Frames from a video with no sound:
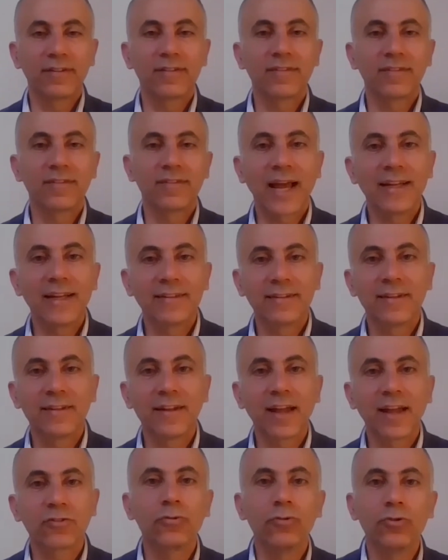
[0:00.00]
this
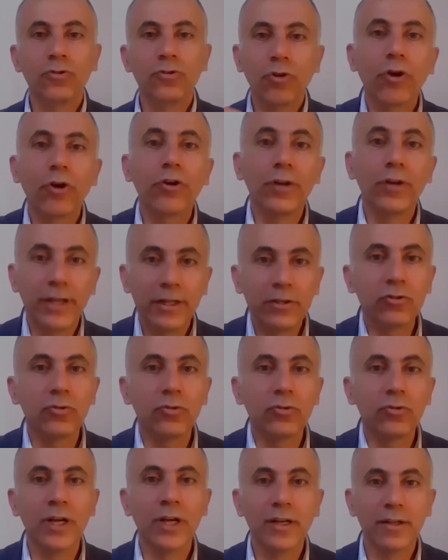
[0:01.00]
reality, not to turn
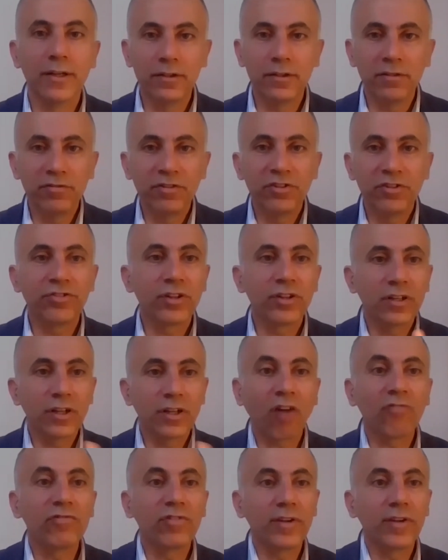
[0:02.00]
into division,
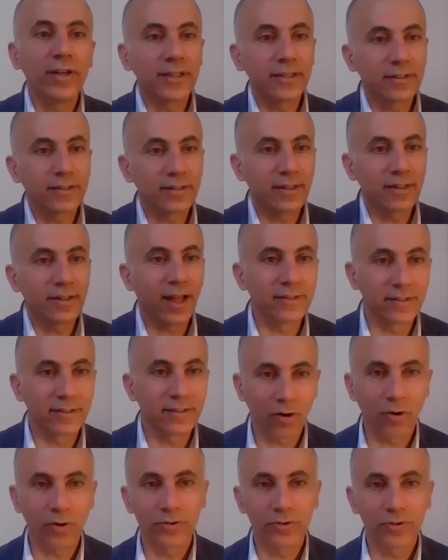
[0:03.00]
conflict,
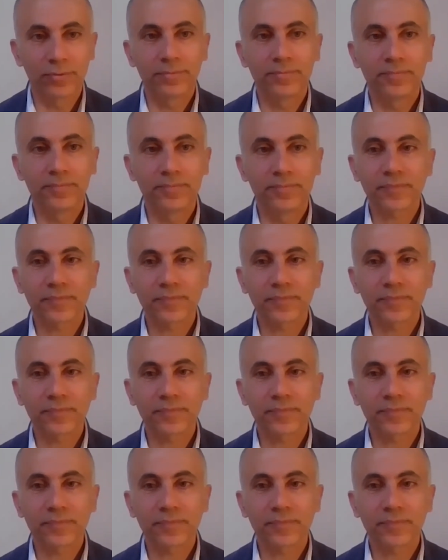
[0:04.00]
and so on.